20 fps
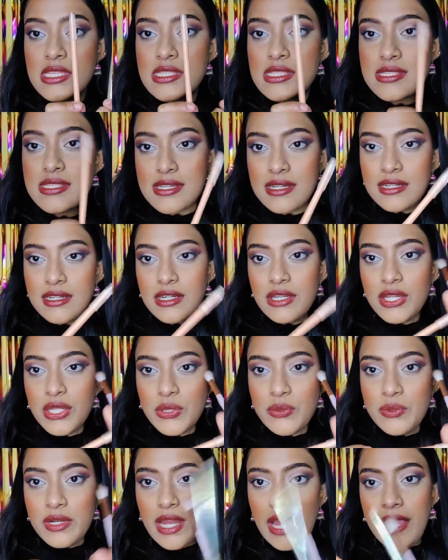this
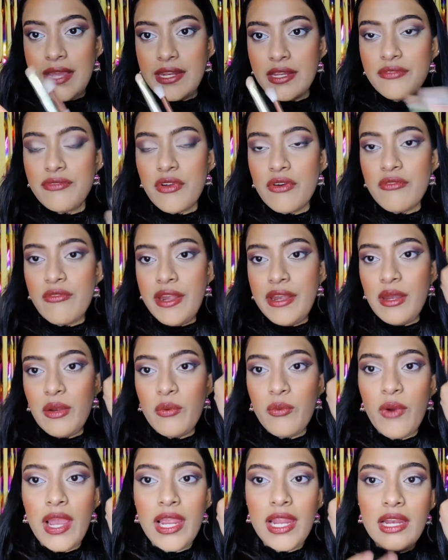nude liner from Wet
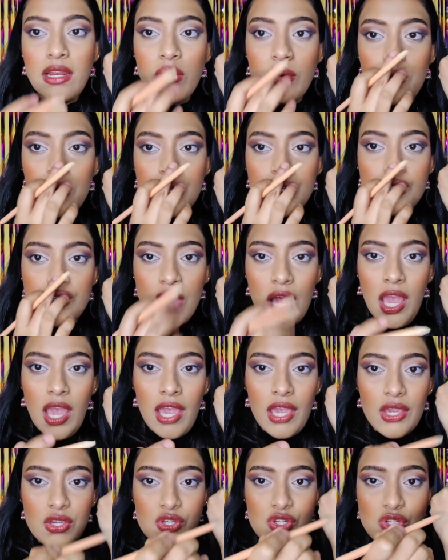n Wild, which
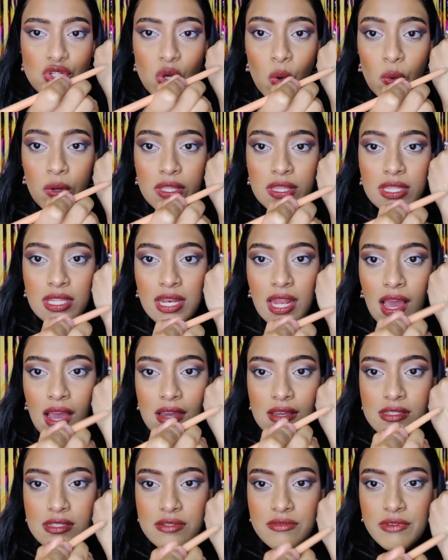I showed in the
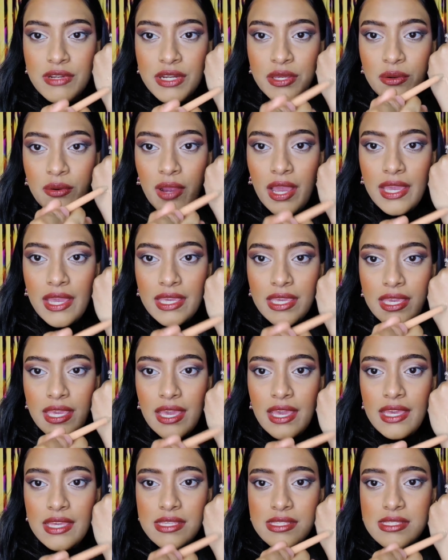last video, I
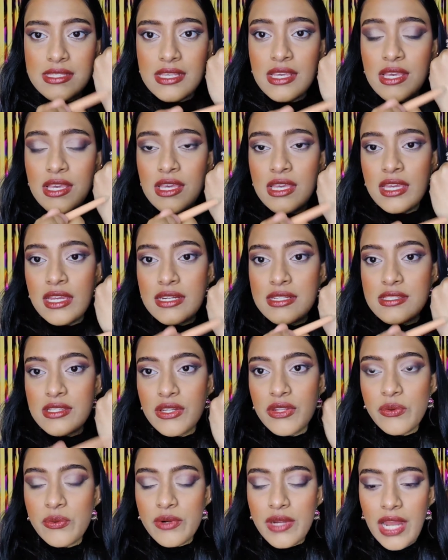guess. It is
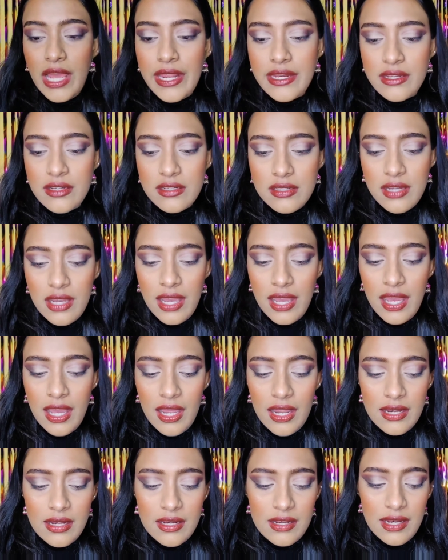a nude liner,
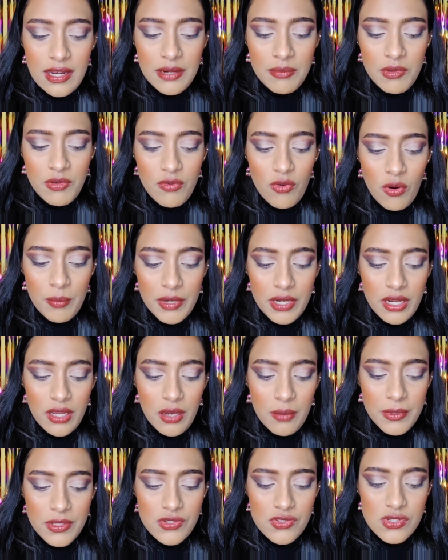and let me warm it
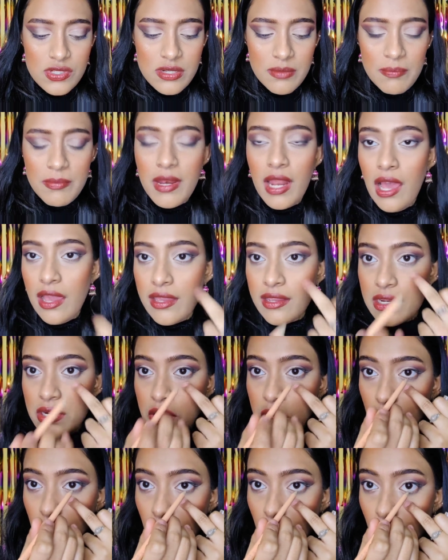up and just apply
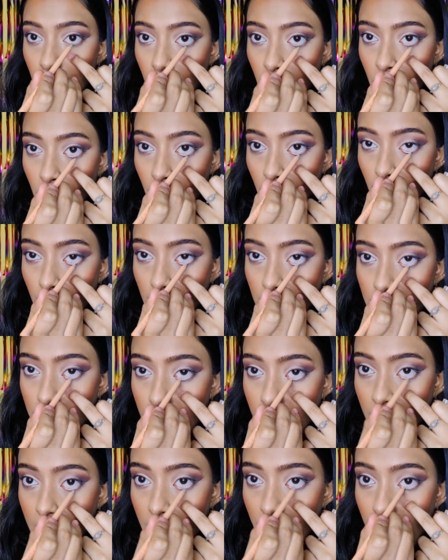it under
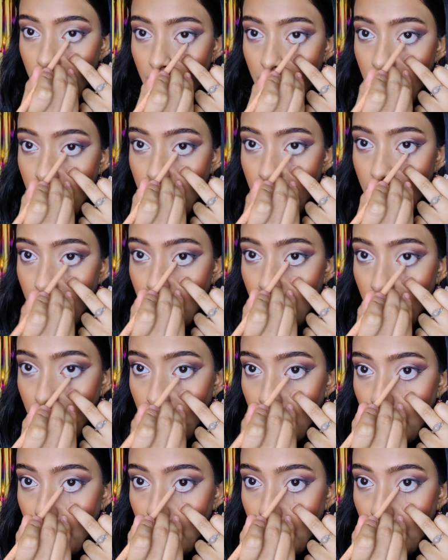my eye.